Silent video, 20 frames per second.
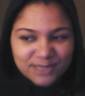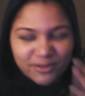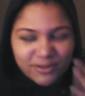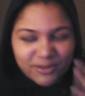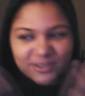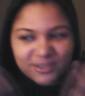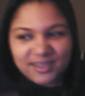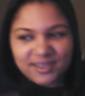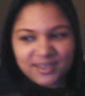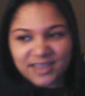
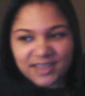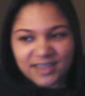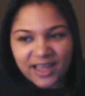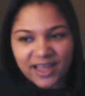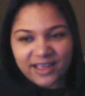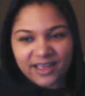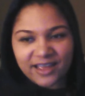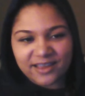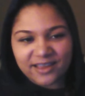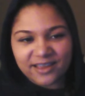especially
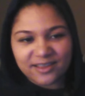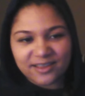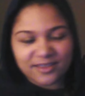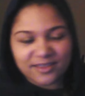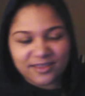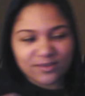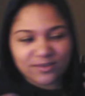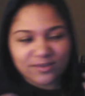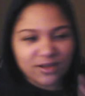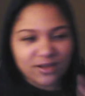like
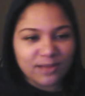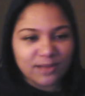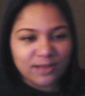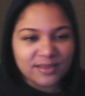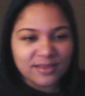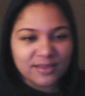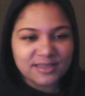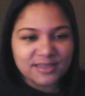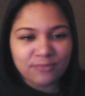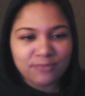the little
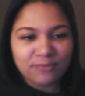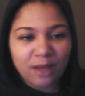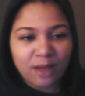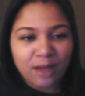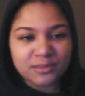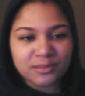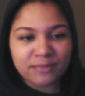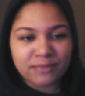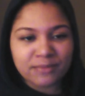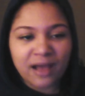cub that's in
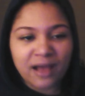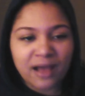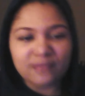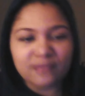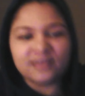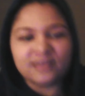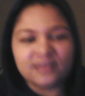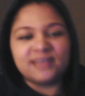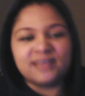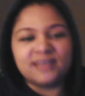mom's
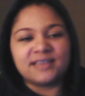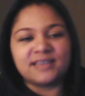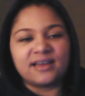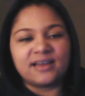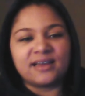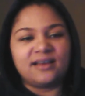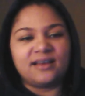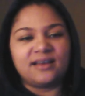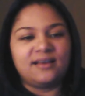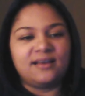mouth and he's
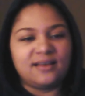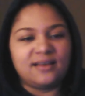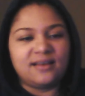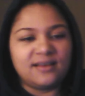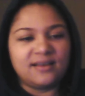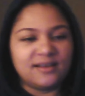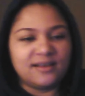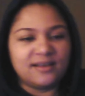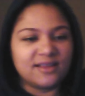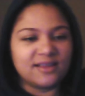like,
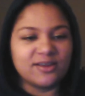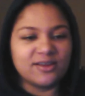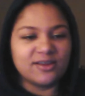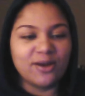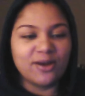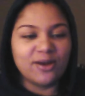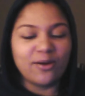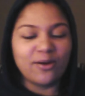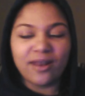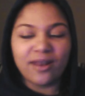
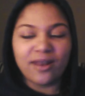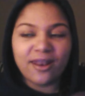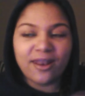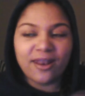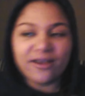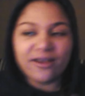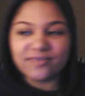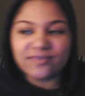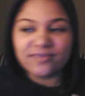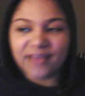
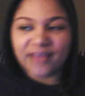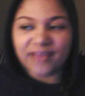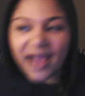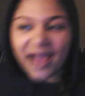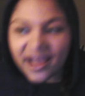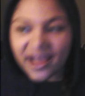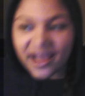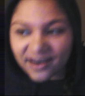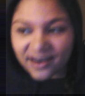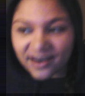love
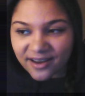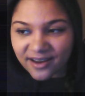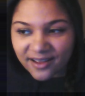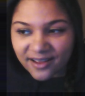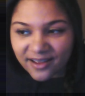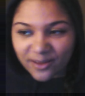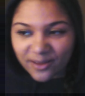that.